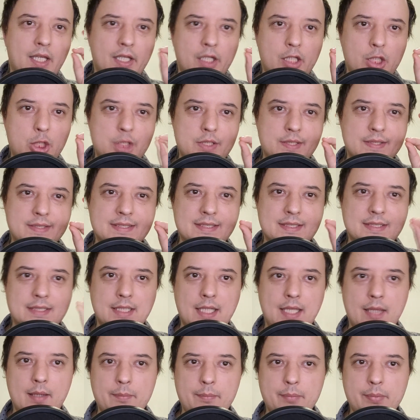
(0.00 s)
Each
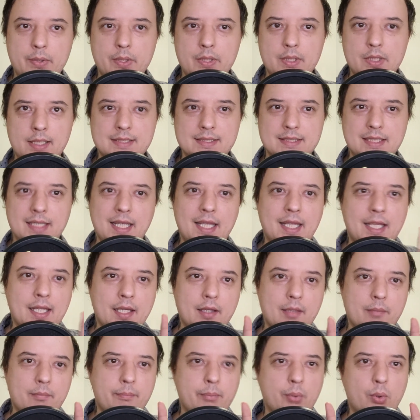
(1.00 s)
step is like
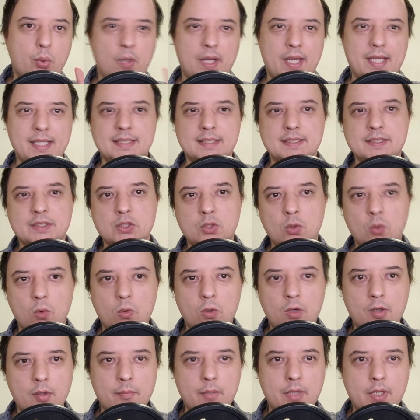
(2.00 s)
a
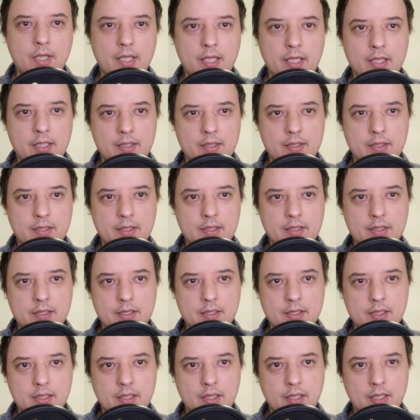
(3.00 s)
brainstorm in
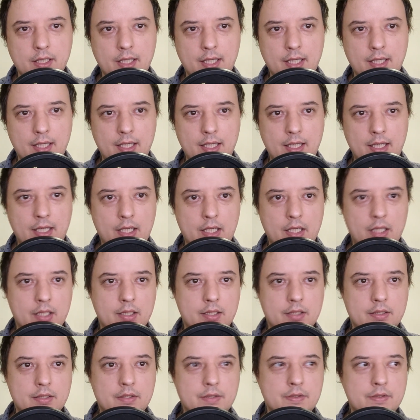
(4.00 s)
a
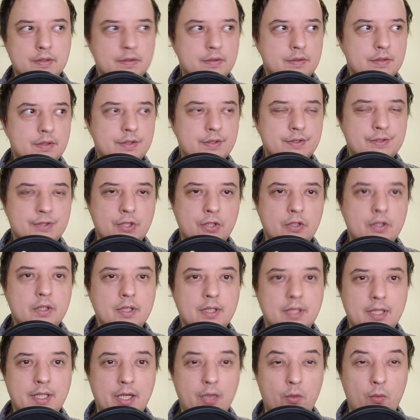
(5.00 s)
certain
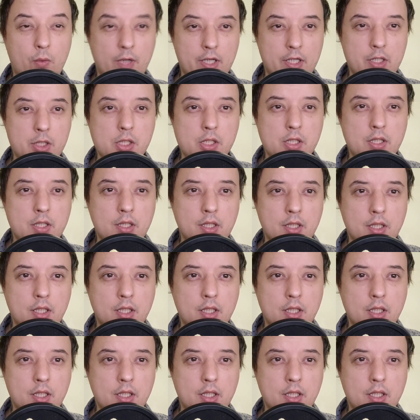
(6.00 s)
direction.